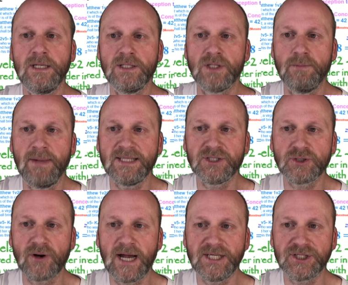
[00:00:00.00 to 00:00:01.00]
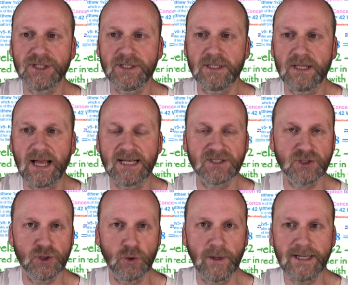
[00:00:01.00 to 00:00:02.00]
So menstruation
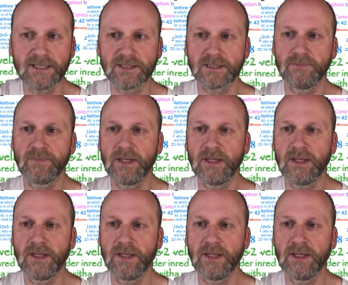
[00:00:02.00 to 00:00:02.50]
lasts 2 weeks.